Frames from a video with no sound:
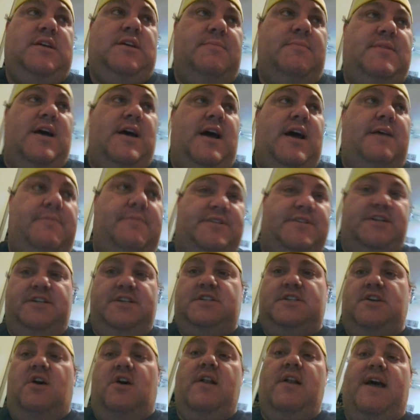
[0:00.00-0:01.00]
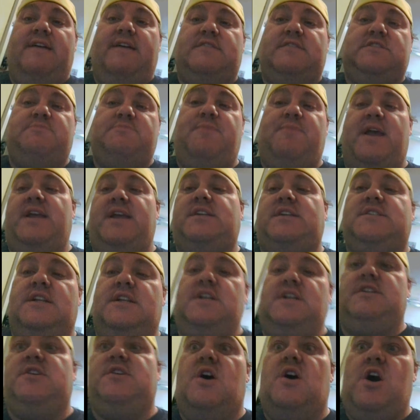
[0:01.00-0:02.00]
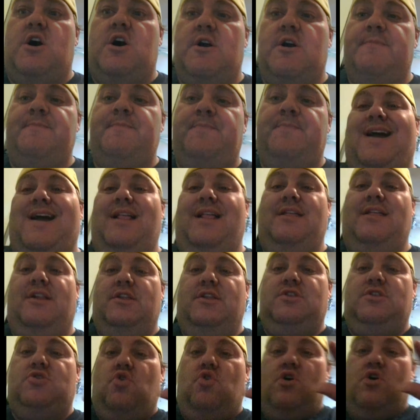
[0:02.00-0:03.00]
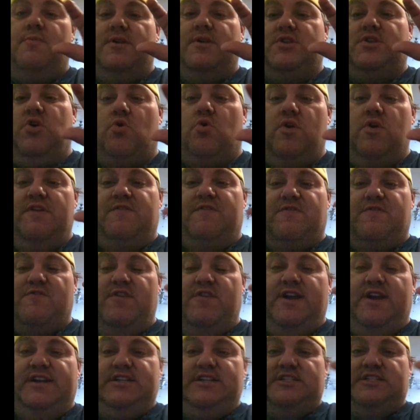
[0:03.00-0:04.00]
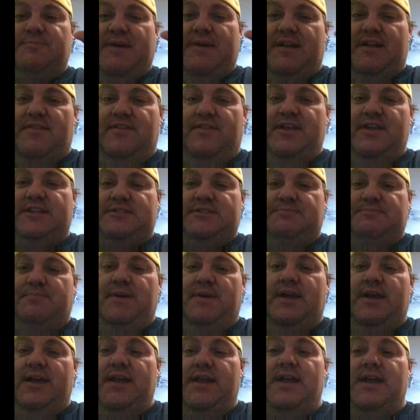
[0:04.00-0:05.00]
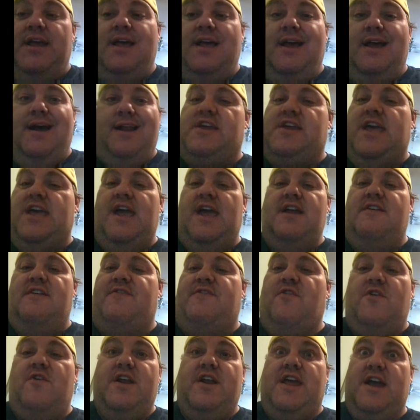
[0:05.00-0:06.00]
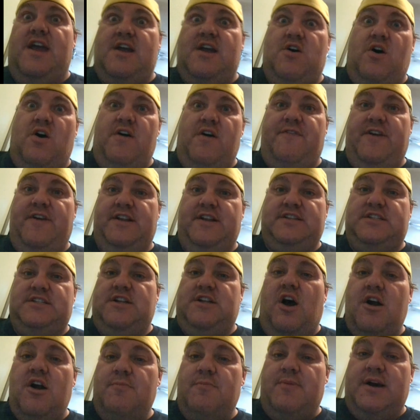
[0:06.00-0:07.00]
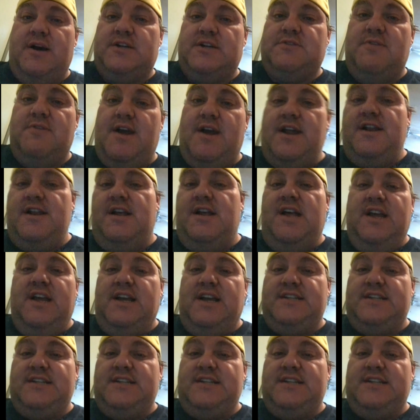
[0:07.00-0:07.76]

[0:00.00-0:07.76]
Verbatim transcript: sometimes you just don't have space in a dorm. You got a little dormitory fridge, it's about this big. You can't afford to get coffee at Starbucks, right?